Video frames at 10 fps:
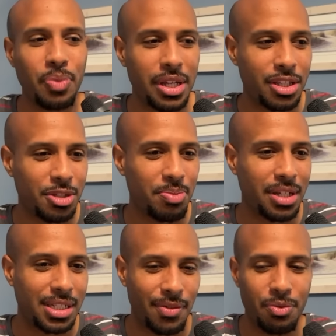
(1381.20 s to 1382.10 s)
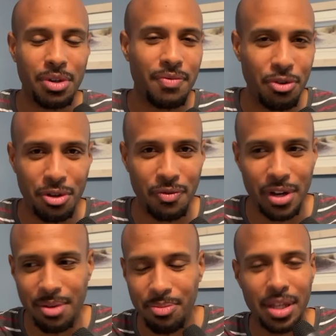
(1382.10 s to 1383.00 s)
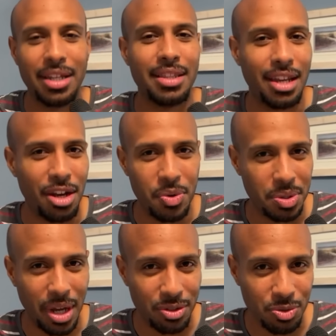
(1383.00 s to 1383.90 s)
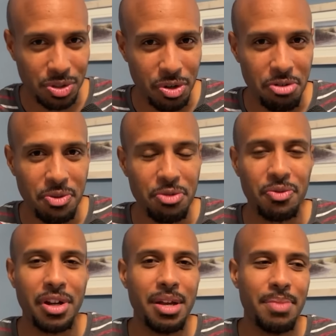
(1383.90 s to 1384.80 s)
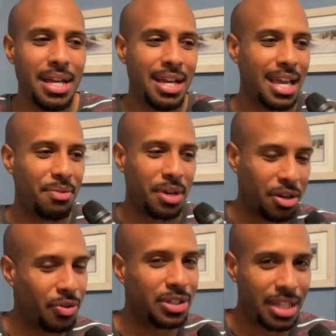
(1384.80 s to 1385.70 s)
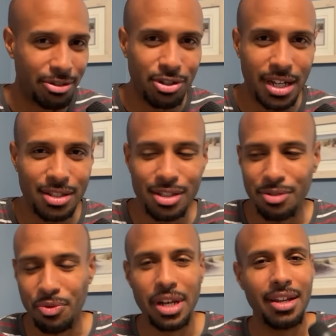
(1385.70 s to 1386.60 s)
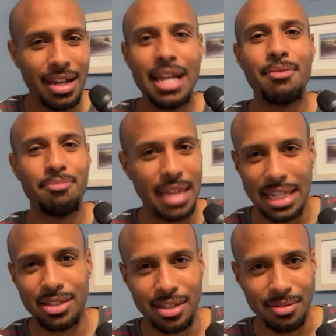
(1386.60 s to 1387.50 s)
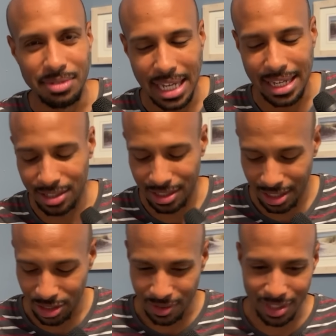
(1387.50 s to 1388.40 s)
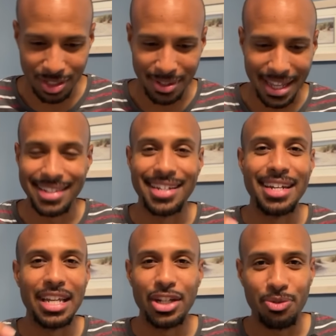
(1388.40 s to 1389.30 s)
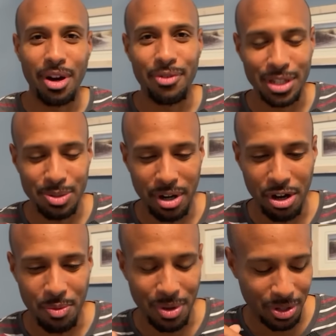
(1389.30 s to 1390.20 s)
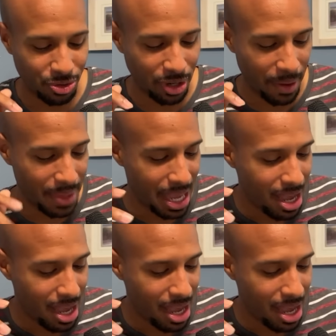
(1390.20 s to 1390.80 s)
wins because everyone voted for him thinking that no one else was going to vote for him and it would increase their chances of winning. That's the Kansas City Chiefs in this one. That is a niche reference, but I hope you enjoy it.